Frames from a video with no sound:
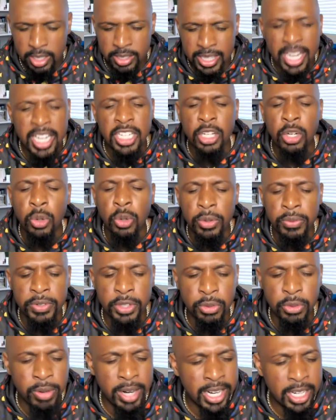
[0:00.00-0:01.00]
Thank you, Lord, for
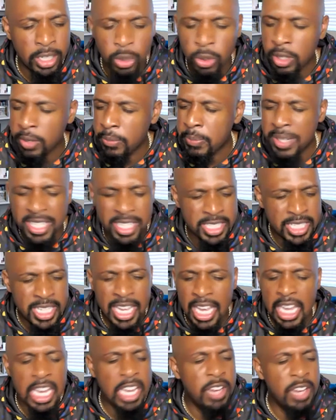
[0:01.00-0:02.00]
the rain. Lord, because
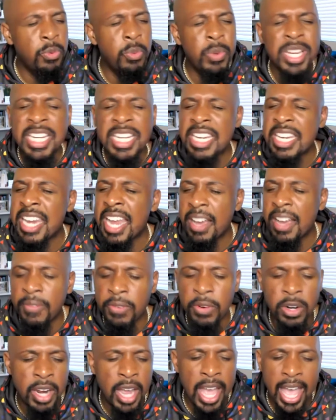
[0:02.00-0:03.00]
if we
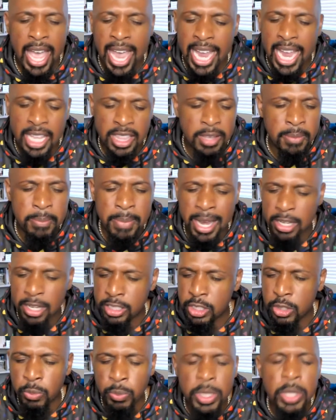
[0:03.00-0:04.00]
never had the
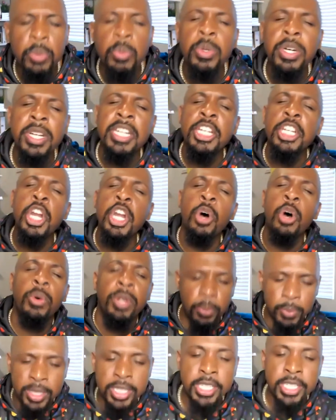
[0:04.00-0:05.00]
mountain, we wouldn't know
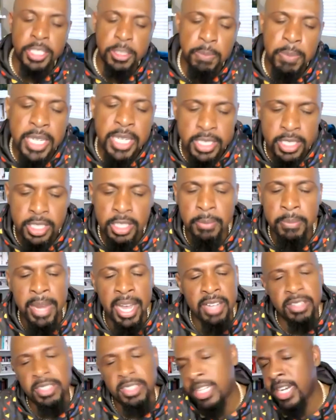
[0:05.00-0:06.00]
that we could speak to the
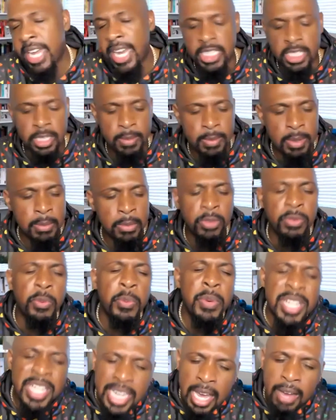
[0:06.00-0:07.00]
mountain. It has to be moved.
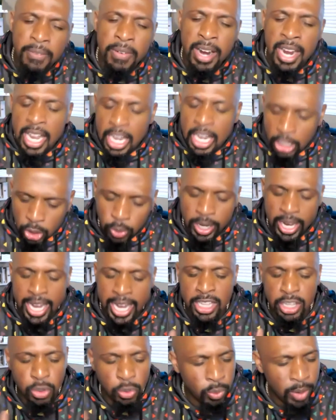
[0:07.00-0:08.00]
We never, Lord,
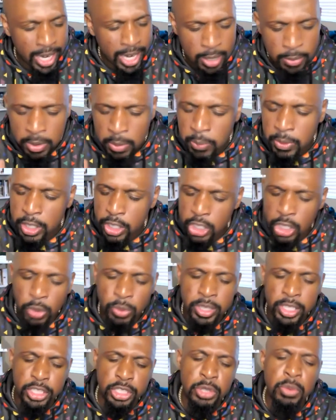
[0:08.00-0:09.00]
had the rain. We wouldn't
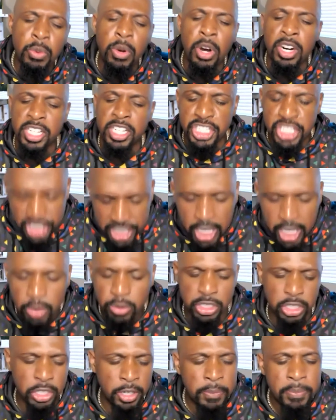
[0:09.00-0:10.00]
know that you are a
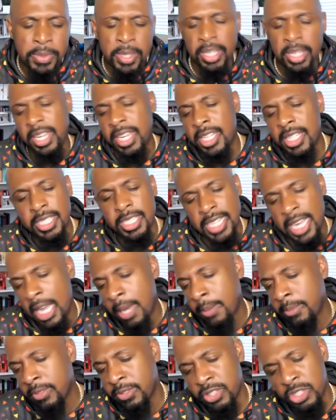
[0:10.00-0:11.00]
shelter in the
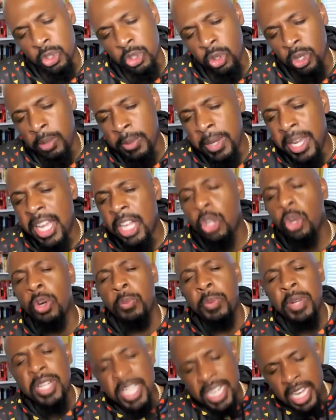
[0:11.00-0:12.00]
time of storm. Lord,
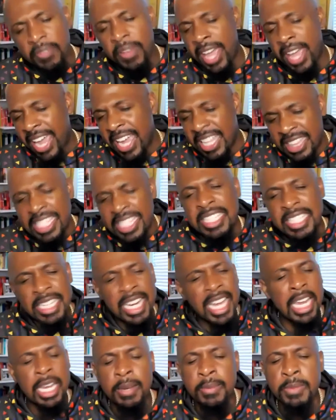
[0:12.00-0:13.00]
if we never had these
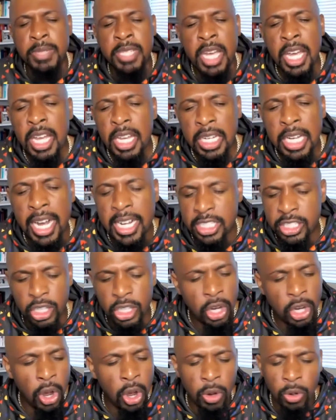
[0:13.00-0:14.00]
names, God, to
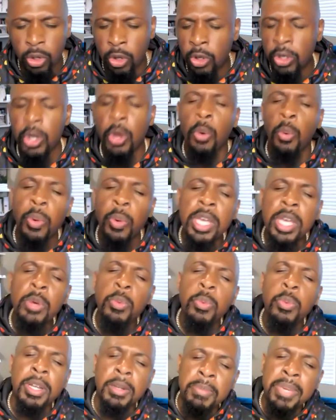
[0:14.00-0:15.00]
call on, we
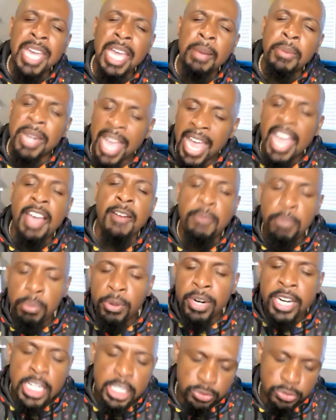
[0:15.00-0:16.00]
wouldn't be able to have
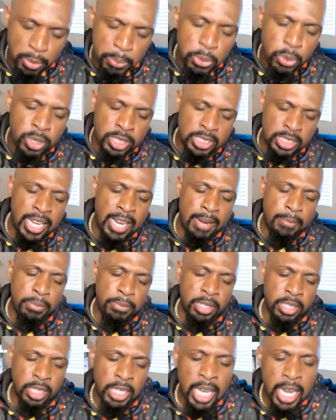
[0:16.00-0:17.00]
praise reports like
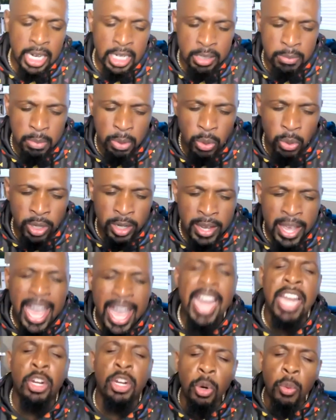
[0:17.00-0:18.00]
Brother Lonnie Moore.
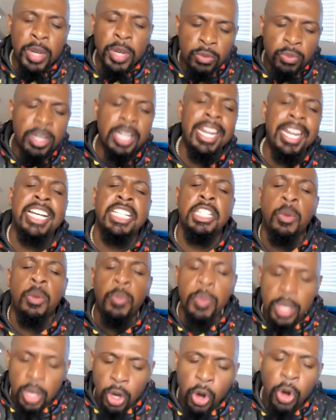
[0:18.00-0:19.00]
And Lord, we realize that
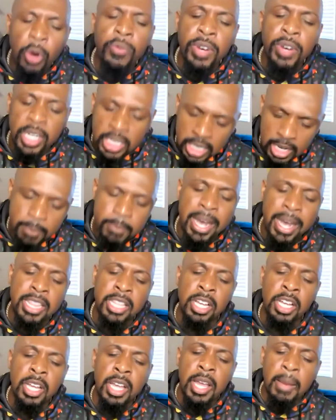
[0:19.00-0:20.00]
we overcome by
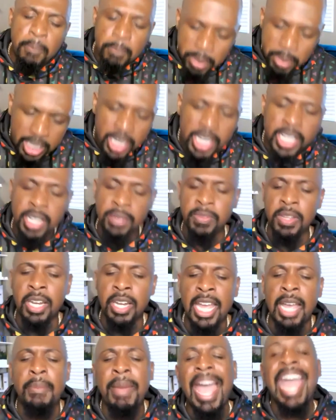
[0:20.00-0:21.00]
the blood of the
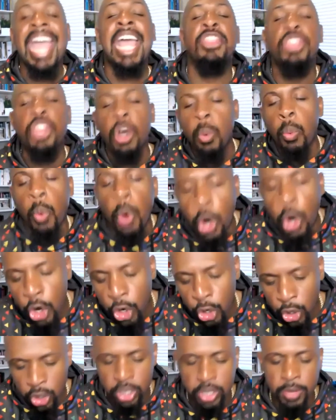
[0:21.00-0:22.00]
Lamb and the
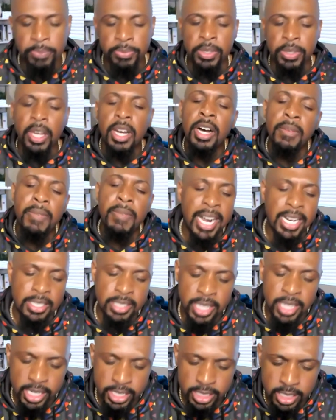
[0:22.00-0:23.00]
word of our
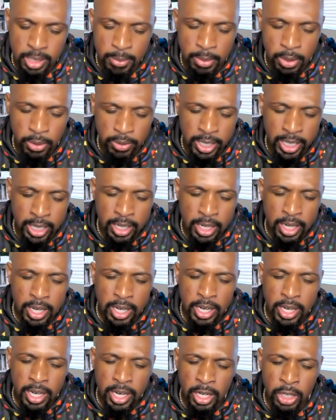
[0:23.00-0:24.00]
testimony.
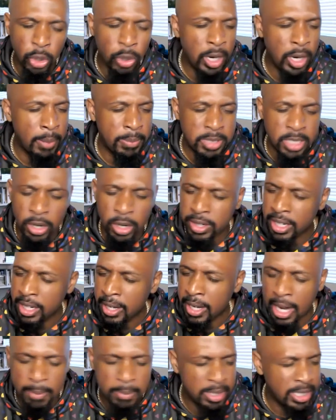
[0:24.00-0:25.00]
And Lord, I'm
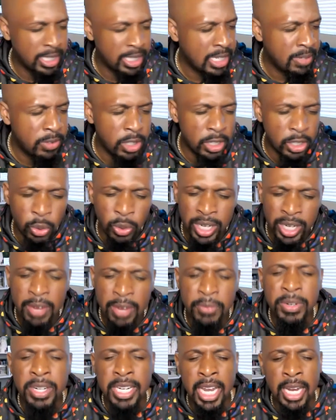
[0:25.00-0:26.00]
talking, and I believe that, Lord,
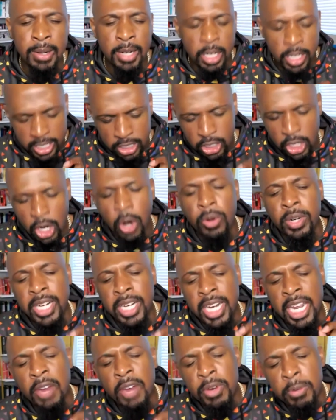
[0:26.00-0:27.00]
every name that has called
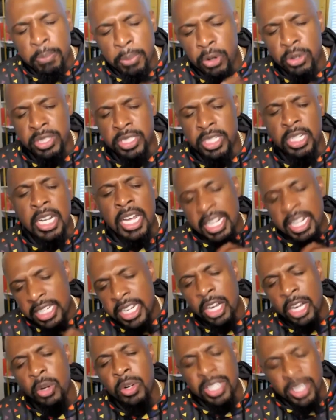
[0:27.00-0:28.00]
and every person,
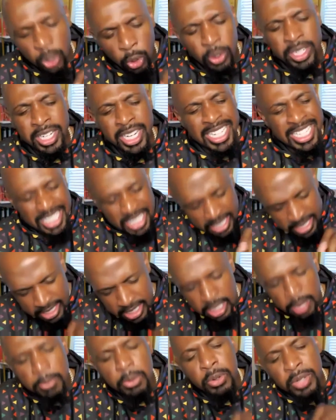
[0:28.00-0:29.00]
Lord, that is
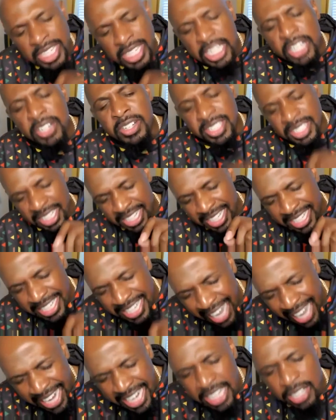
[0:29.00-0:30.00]
assembled here
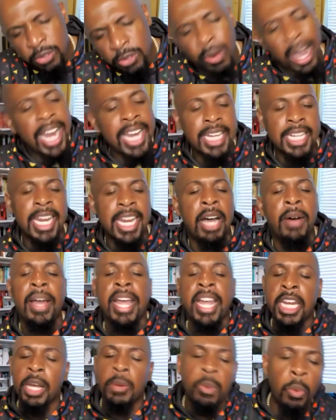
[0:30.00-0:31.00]
tonight, right now,
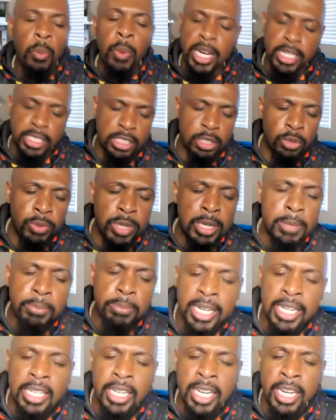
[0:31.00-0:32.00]
and that will watch the
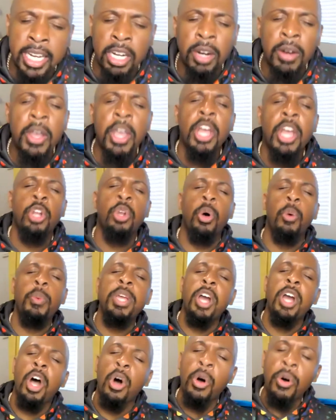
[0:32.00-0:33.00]
replay later, Lord,
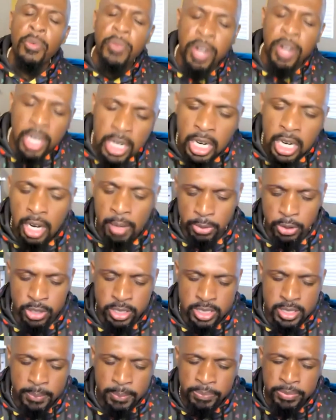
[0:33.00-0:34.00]
we are
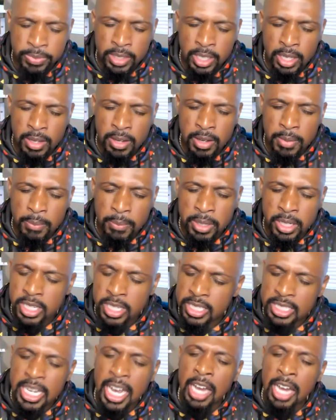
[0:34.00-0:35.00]
overcomers
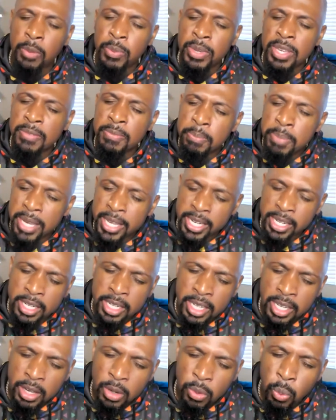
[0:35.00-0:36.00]
because, God, we've
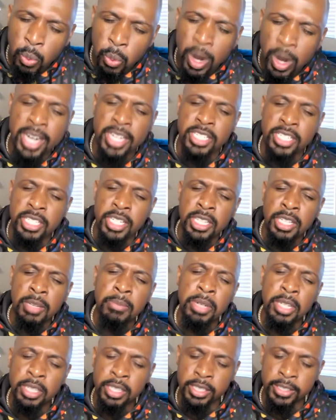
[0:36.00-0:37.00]
been washed in the
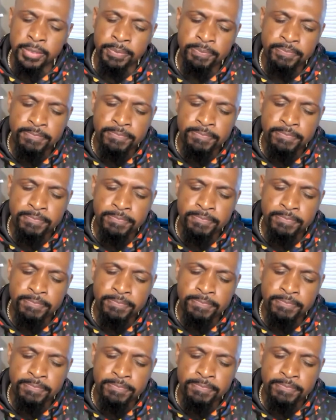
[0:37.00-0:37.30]
blood.